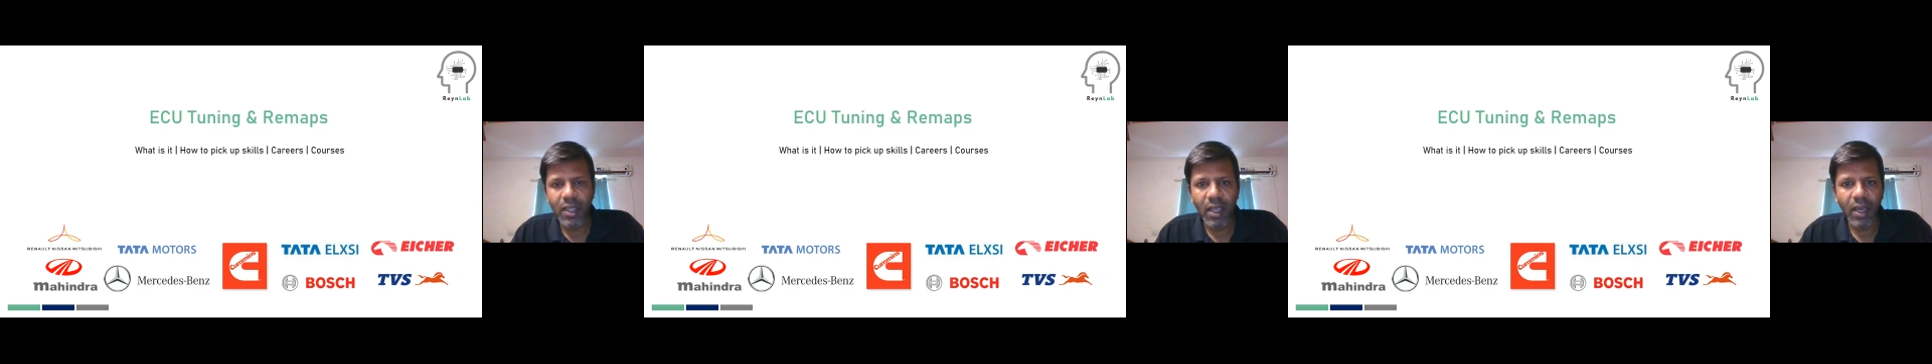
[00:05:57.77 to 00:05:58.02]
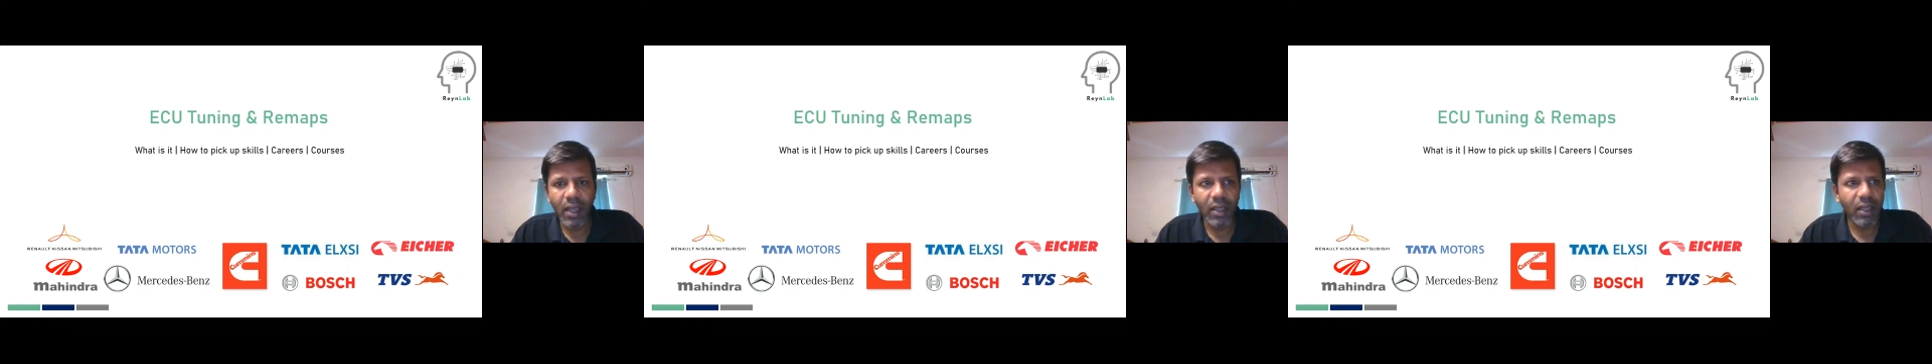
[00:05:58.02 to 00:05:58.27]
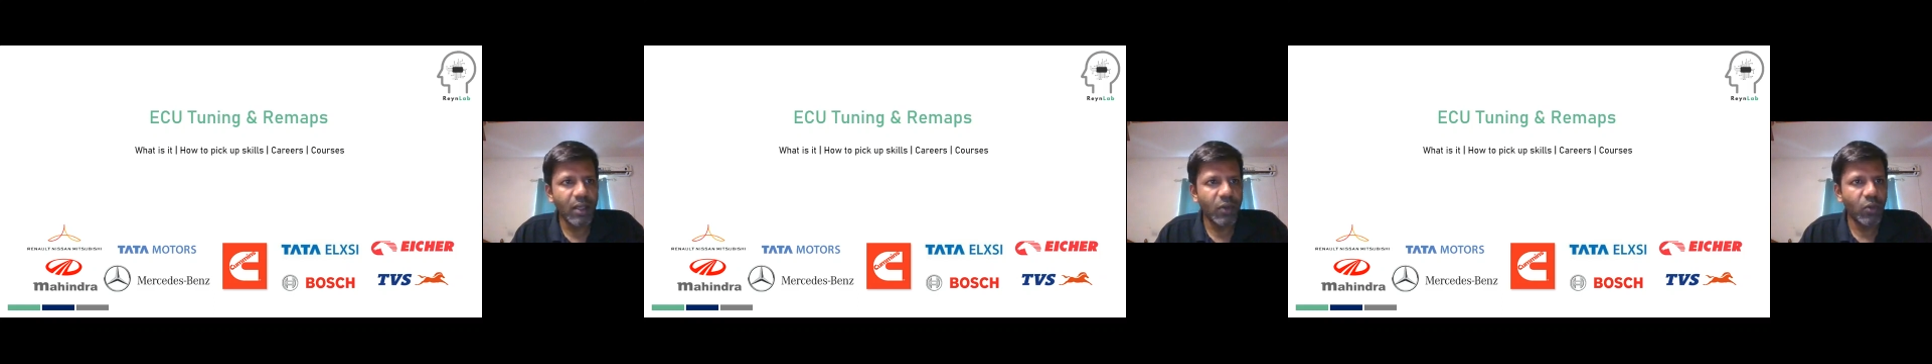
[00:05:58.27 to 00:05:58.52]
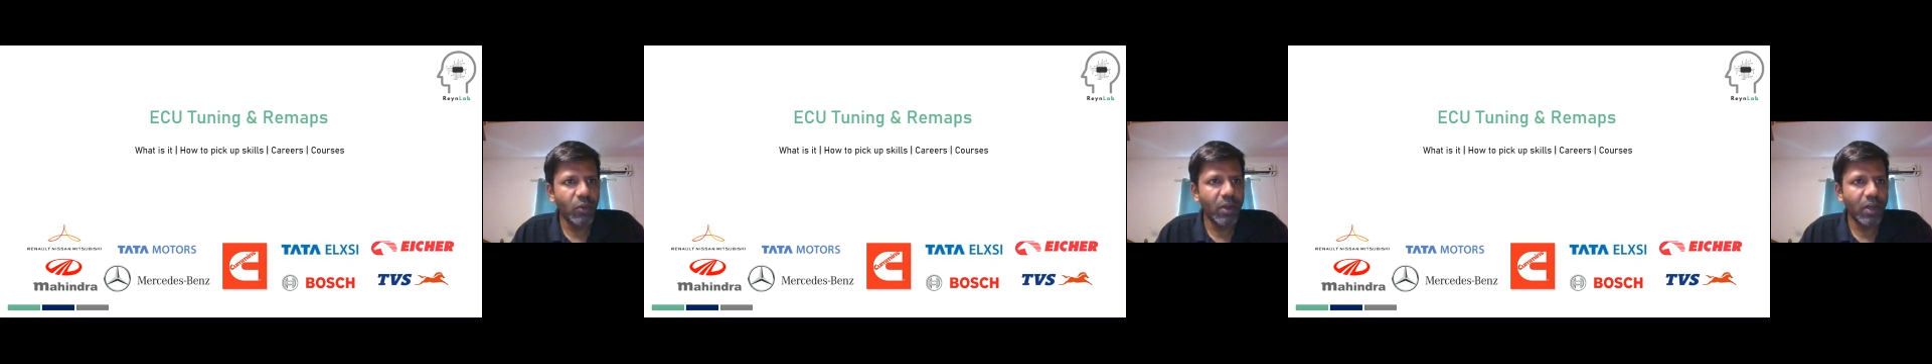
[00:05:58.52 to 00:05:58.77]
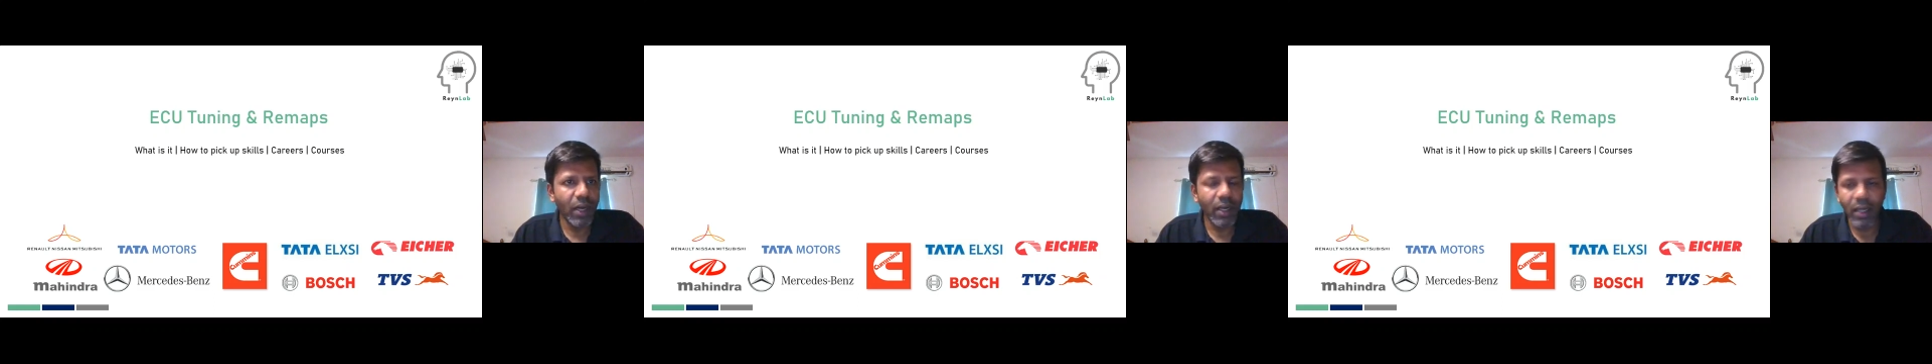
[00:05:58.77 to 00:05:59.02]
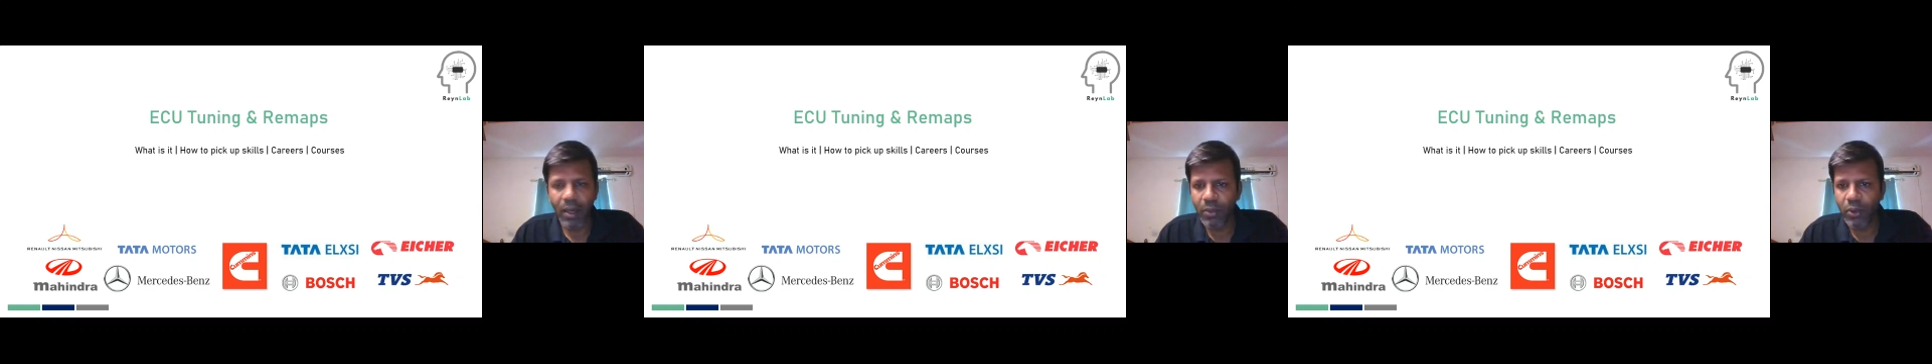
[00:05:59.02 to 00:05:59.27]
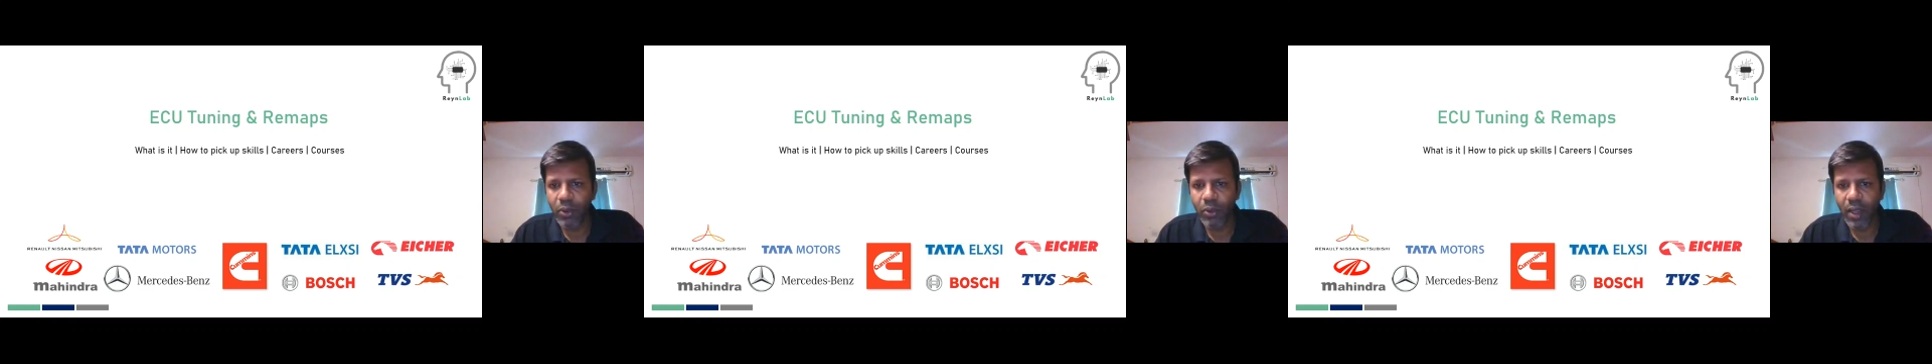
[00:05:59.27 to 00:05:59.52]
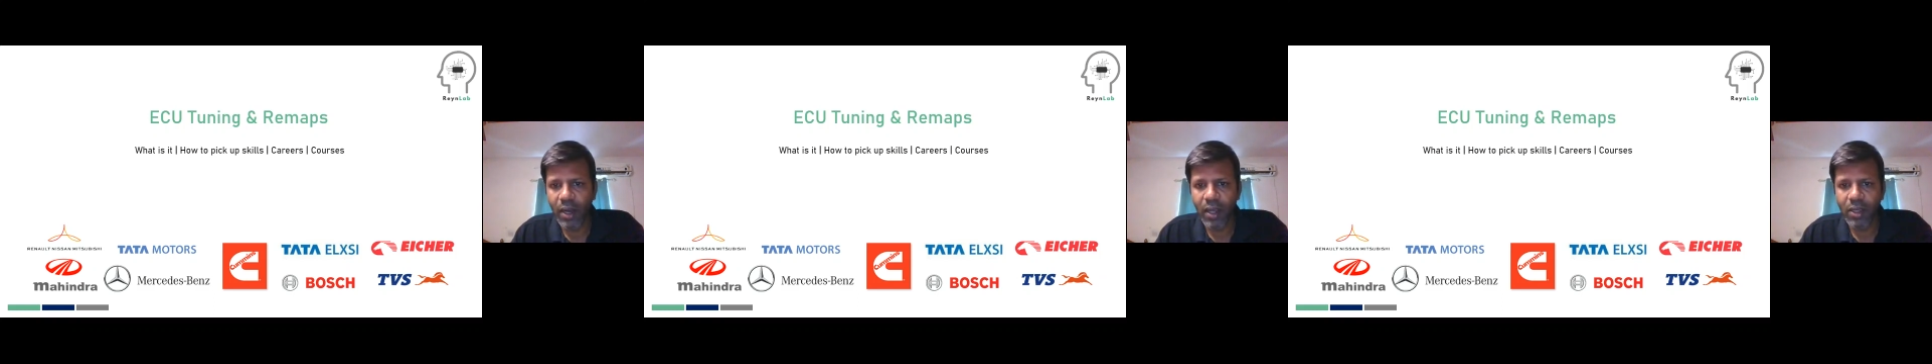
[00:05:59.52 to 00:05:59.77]
then I think this would be a right time to
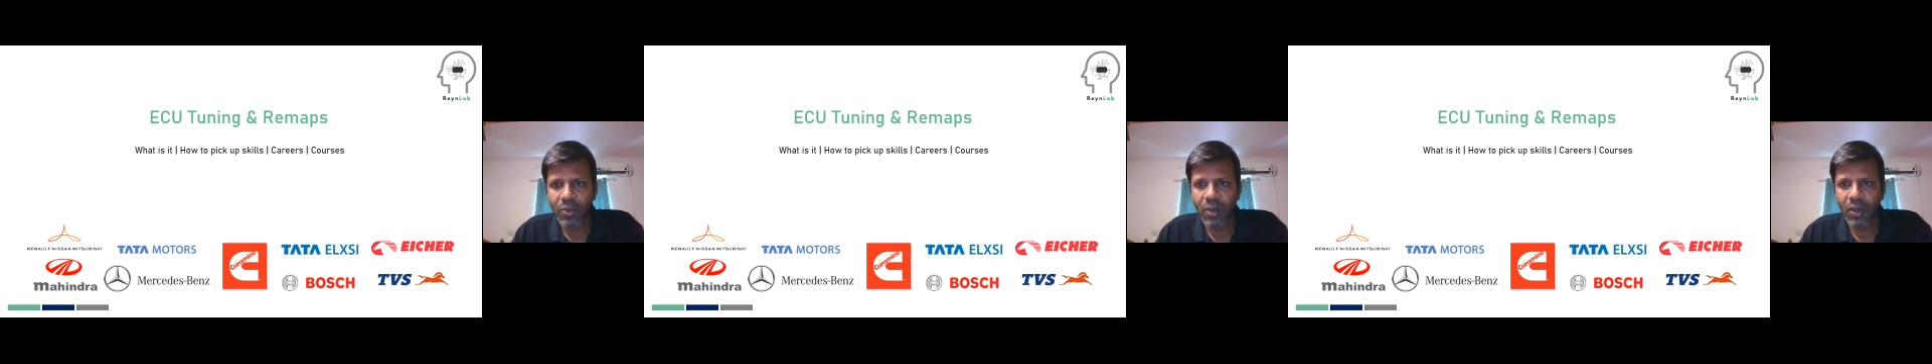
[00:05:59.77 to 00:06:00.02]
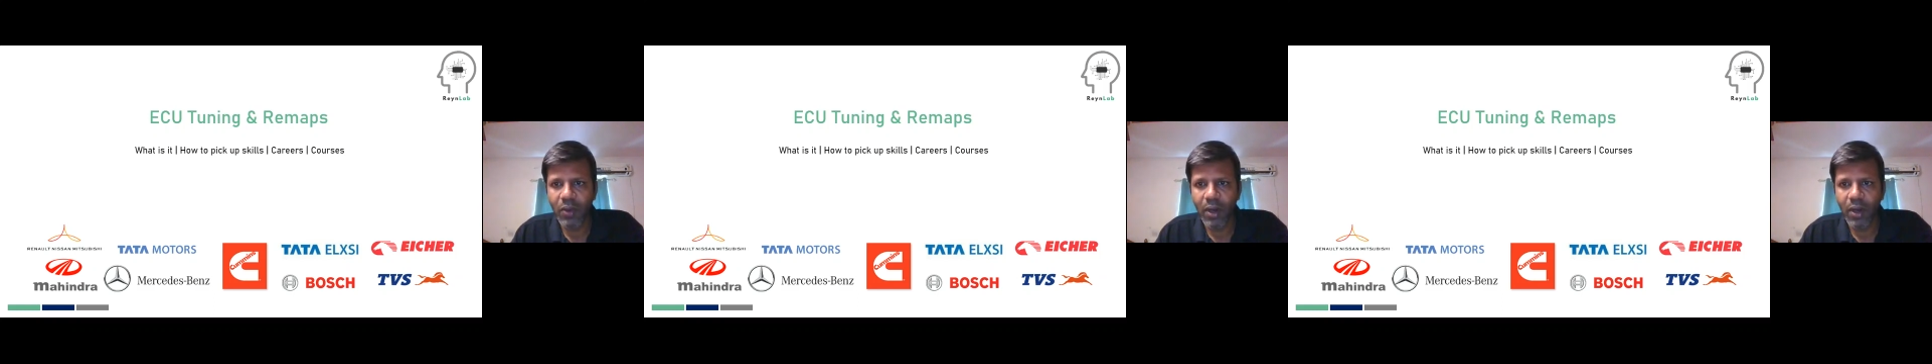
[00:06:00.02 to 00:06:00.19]
do that as well.